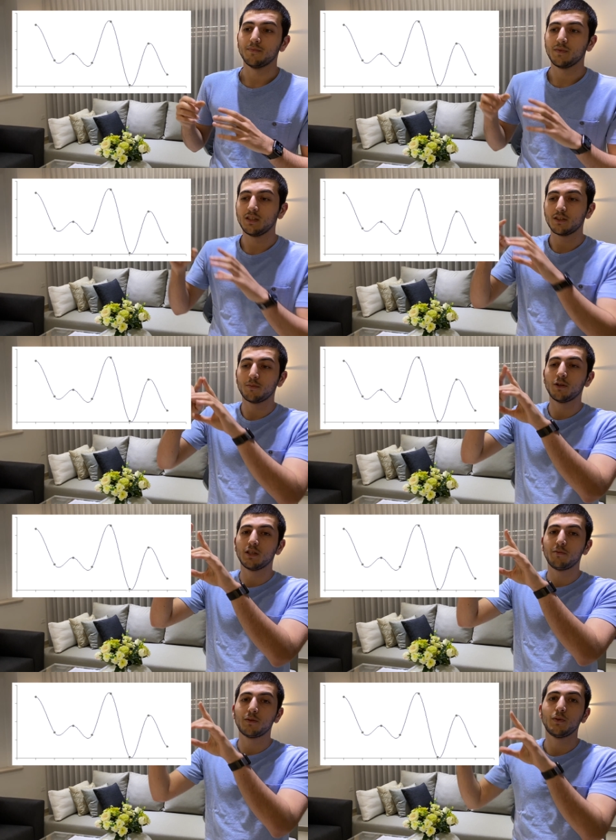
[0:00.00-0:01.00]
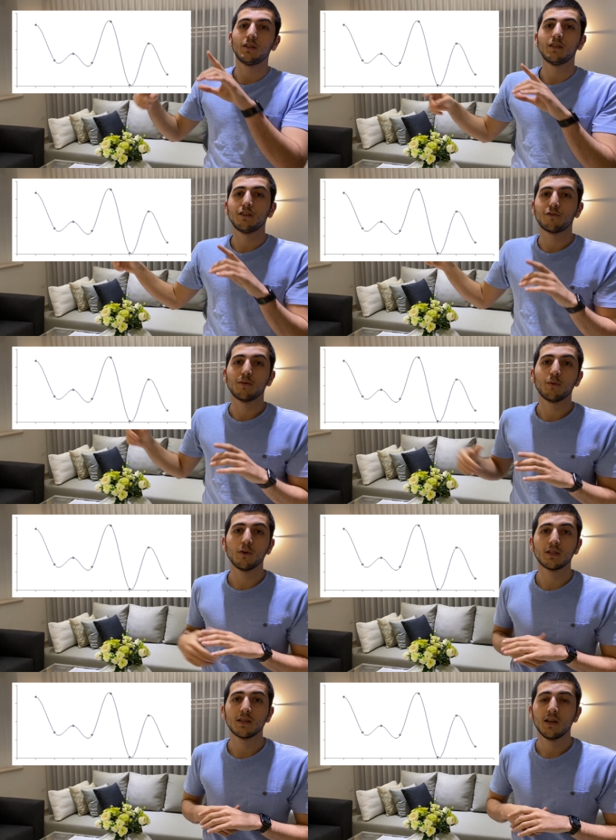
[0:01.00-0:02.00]
interpolate between different
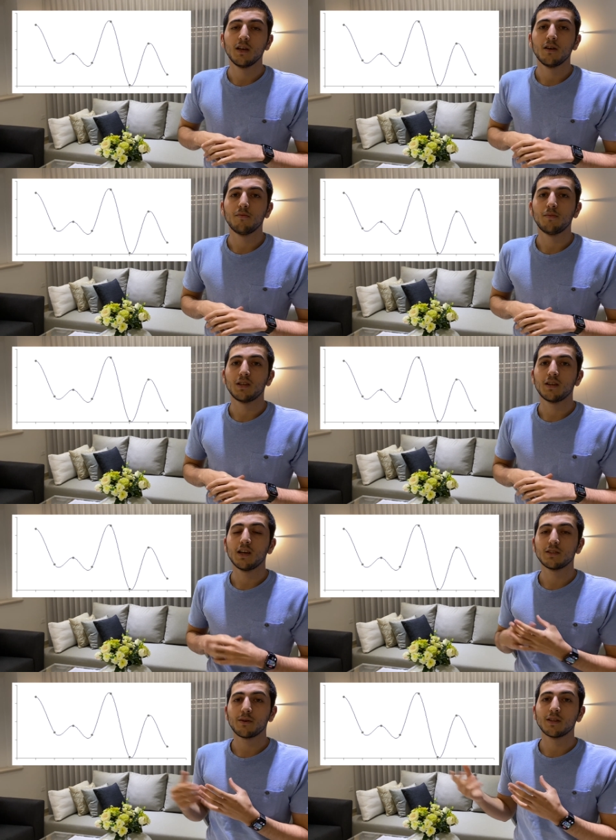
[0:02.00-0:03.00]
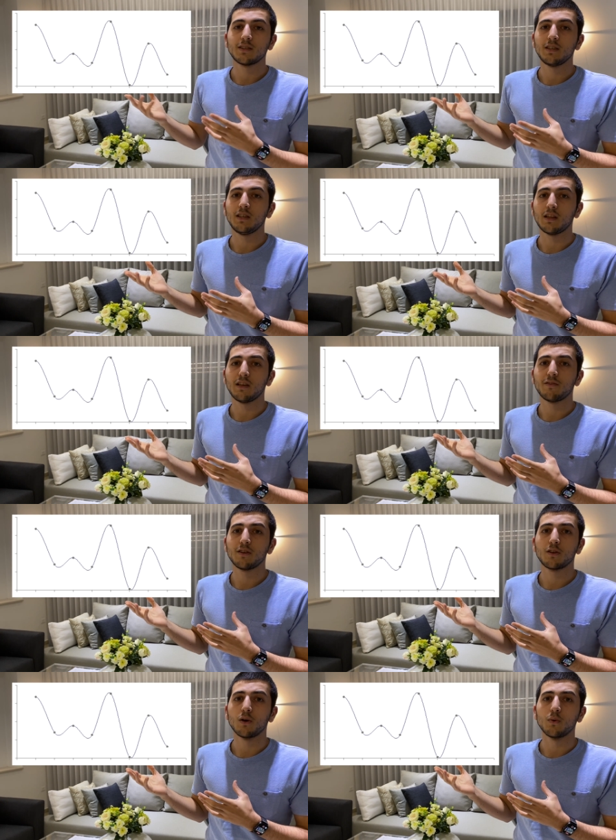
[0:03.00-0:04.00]
points, but as you can see, it
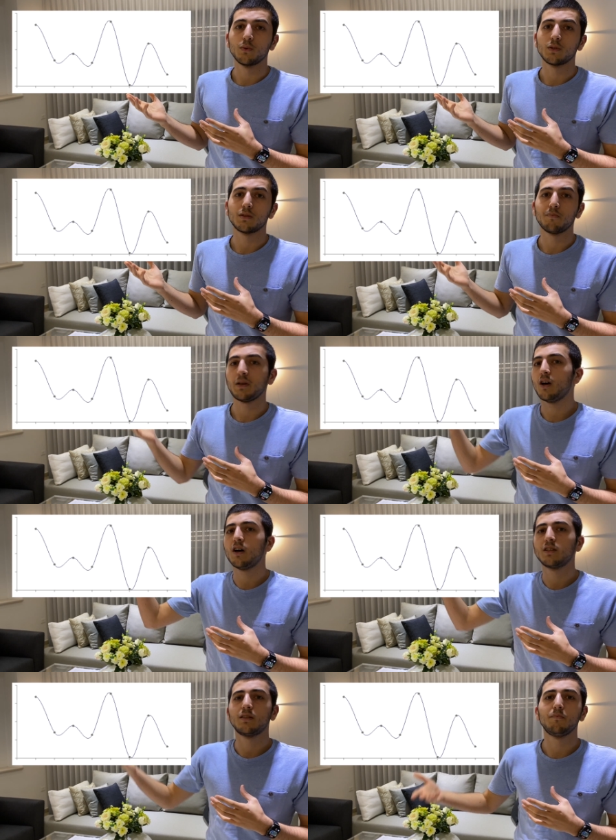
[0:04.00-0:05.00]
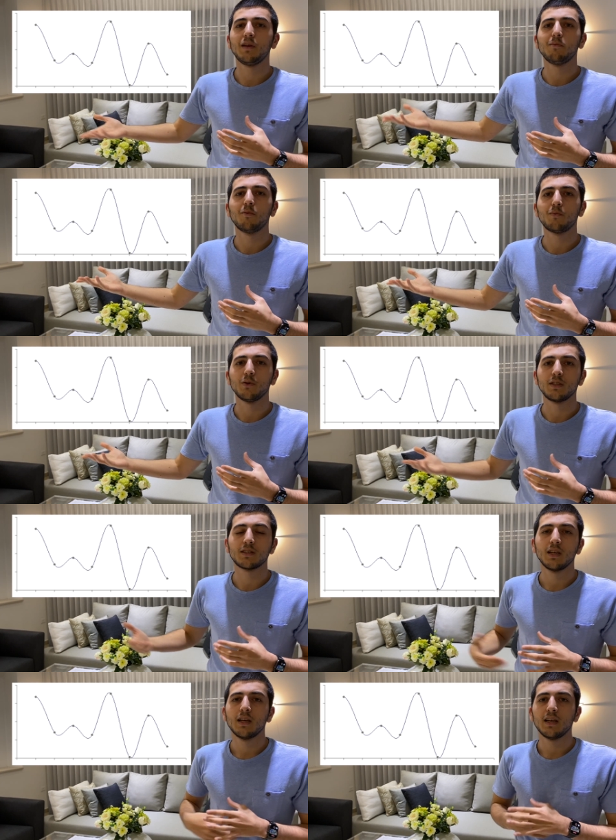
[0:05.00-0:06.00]
even goes beyond minimum points
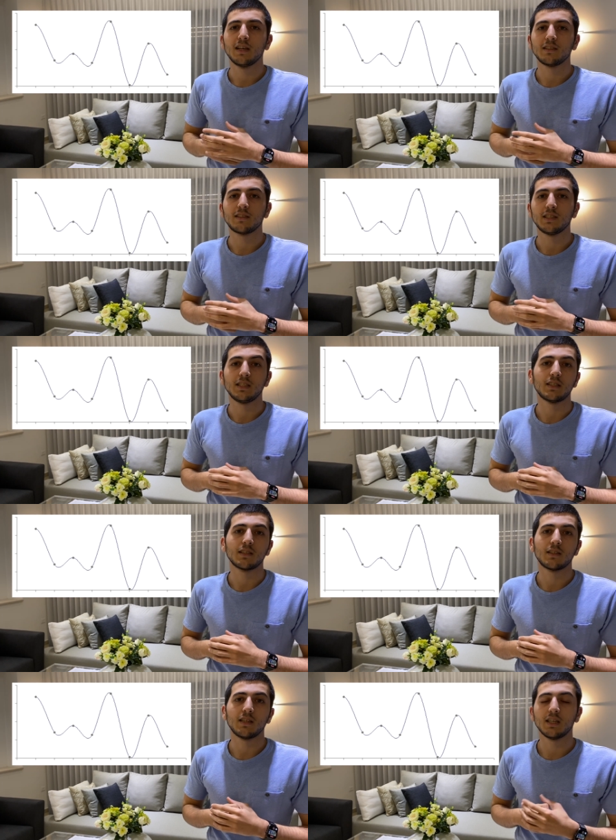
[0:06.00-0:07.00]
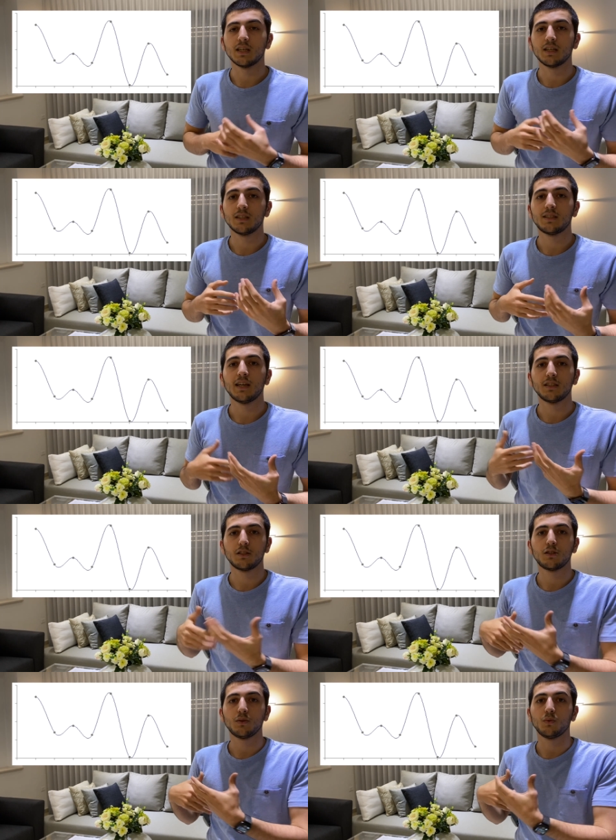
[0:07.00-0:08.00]
as it sees that the data
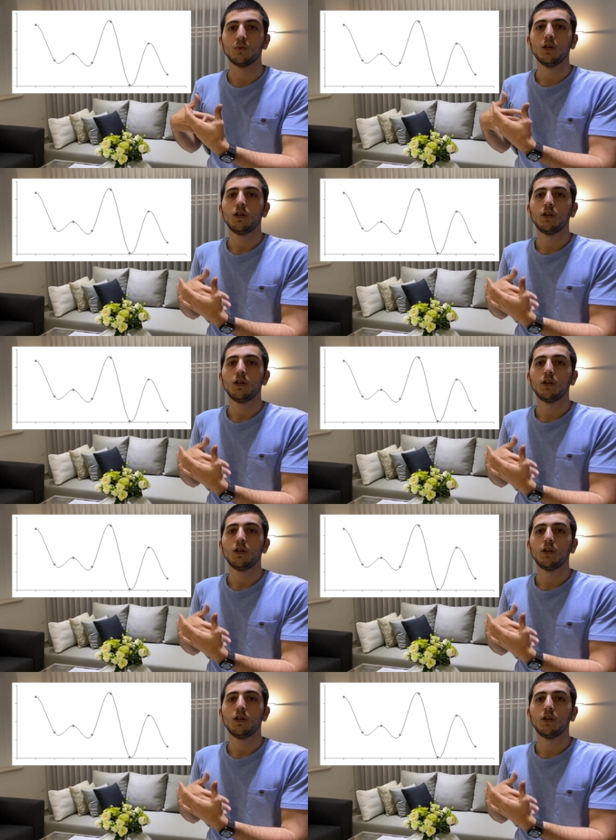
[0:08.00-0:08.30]
tends to